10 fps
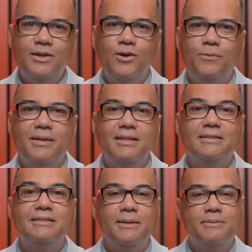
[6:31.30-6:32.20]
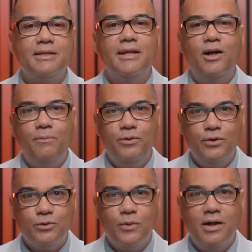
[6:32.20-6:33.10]
hope that these tips can help you
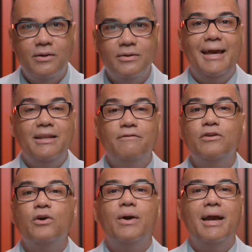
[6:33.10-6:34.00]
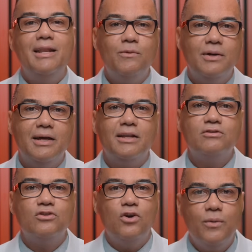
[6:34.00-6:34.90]
as well. And if you know anyone that
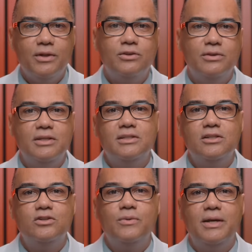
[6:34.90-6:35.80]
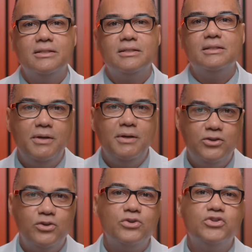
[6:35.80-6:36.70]
is going through this situation, make
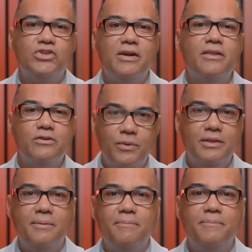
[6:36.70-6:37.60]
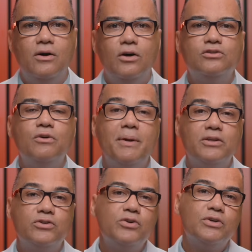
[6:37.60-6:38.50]
sure you share this with them. Also, make
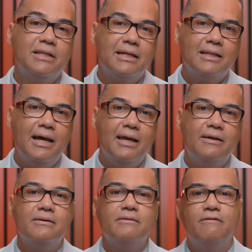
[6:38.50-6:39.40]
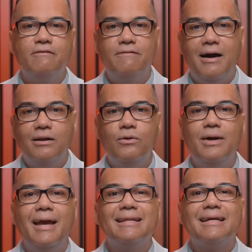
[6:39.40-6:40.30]
sure you click like, follow,
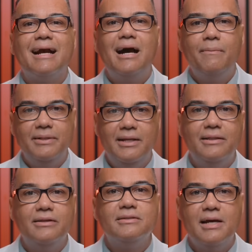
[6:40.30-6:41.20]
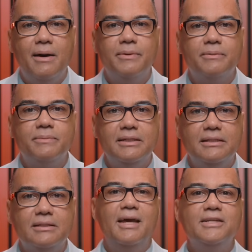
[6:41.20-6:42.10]
and comment on this topic,
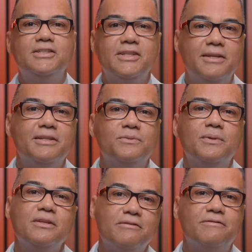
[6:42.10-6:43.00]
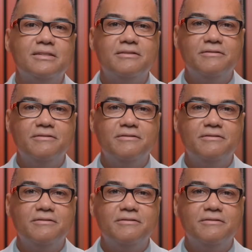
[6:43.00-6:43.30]
please. And share this with your friends and